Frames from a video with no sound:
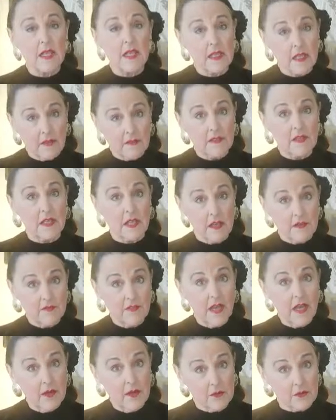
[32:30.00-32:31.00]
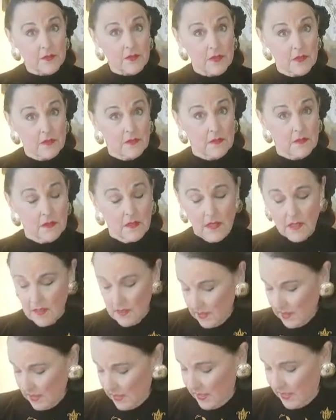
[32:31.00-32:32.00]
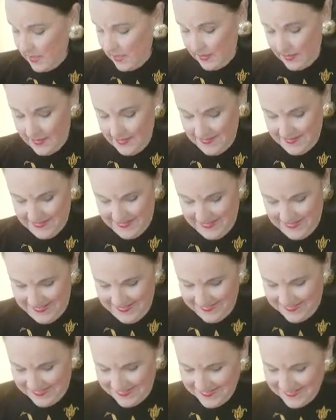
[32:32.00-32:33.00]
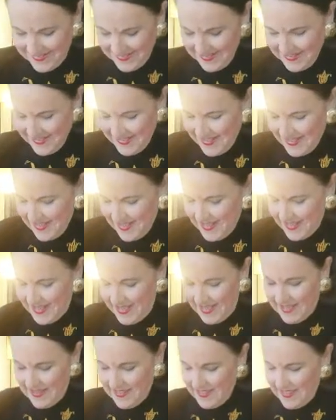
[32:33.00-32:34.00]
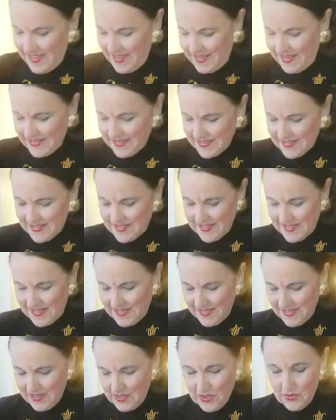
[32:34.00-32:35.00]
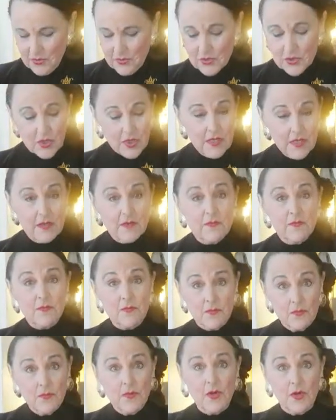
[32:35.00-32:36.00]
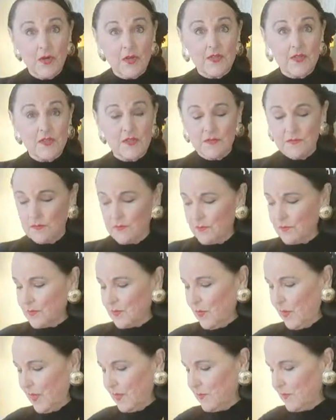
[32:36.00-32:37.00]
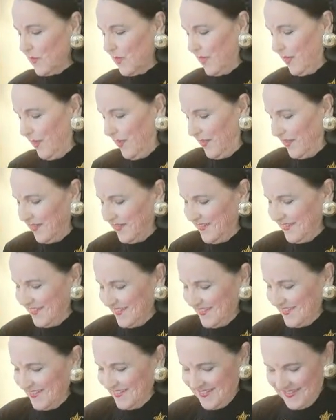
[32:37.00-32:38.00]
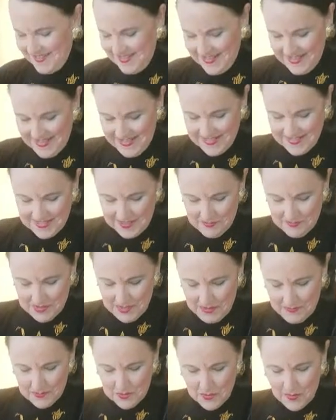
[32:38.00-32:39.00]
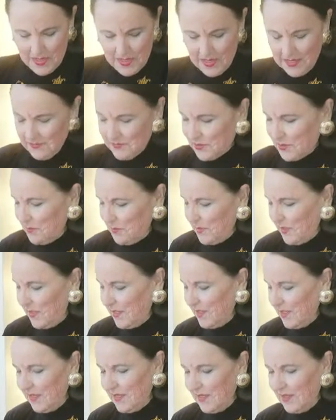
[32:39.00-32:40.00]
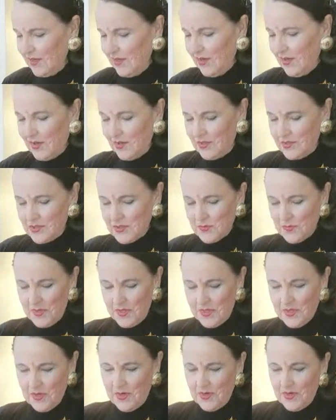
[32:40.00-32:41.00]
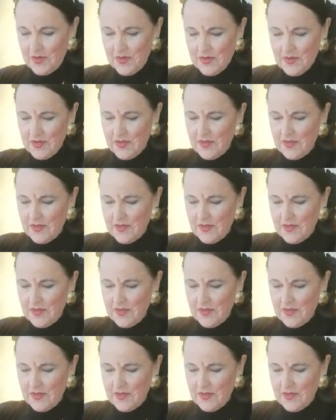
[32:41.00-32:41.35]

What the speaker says: get the F out. And, and that usually works quite well. Sometimes we have to be harsh with our